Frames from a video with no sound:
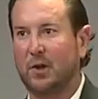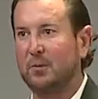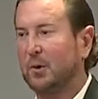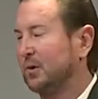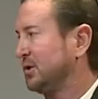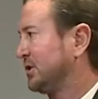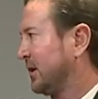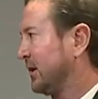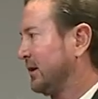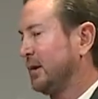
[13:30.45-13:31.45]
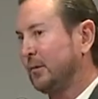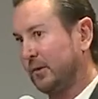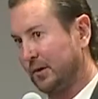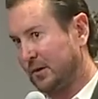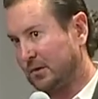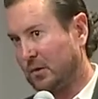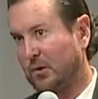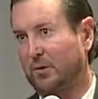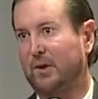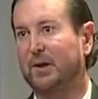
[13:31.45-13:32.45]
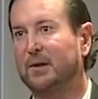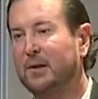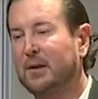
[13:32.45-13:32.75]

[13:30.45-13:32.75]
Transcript: I'm going to Charlotte, and I'm going to run this quarter mile.